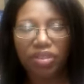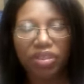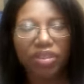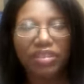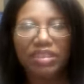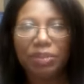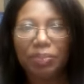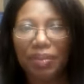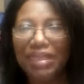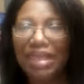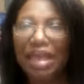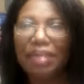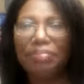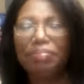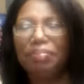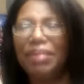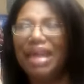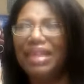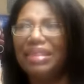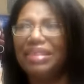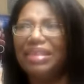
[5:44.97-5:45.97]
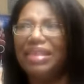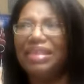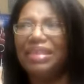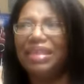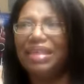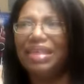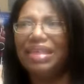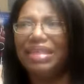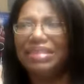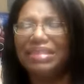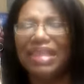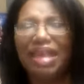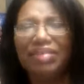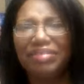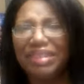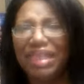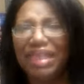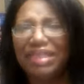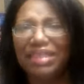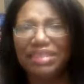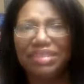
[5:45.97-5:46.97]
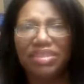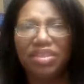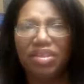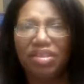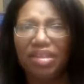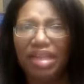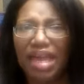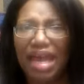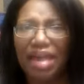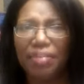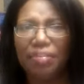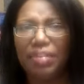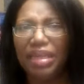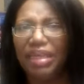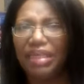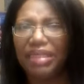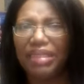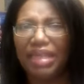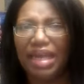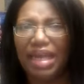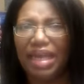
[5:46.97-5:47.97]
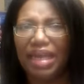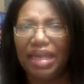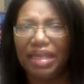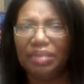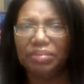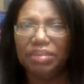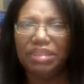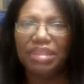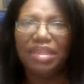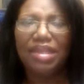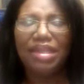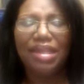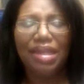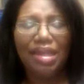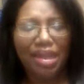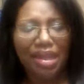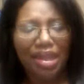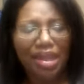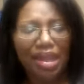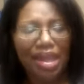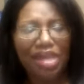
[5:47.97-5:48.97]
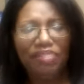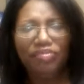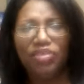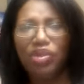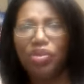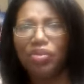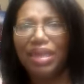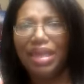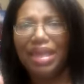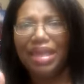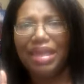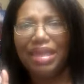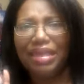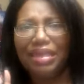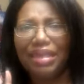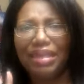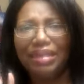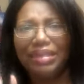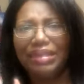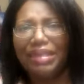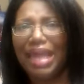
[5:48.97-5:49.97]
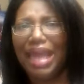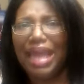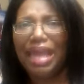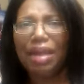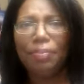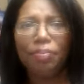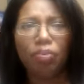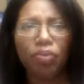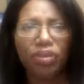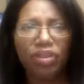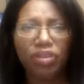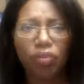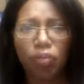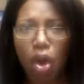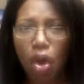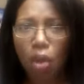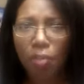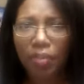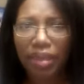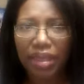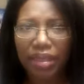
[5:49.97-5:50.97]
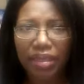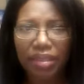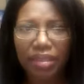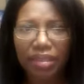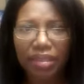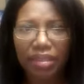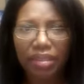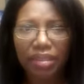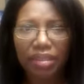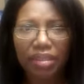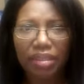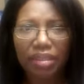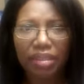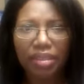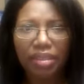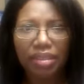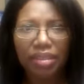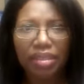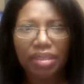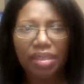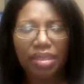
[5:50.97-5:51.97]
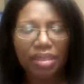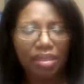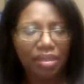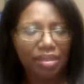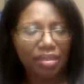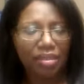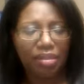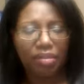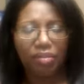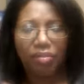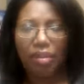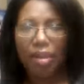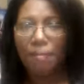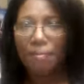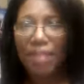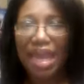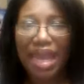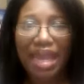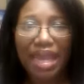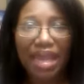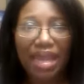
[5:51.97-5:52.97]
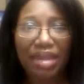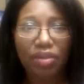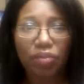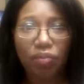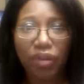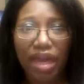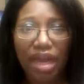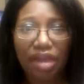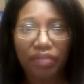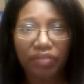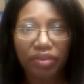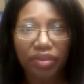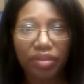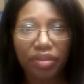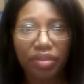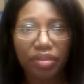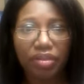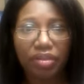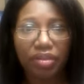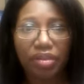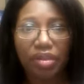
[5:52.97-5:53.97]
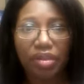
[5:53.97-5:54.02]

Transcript: You know, my thing is, and I've said this online many times, if you can lay up with a woman, man, whatever,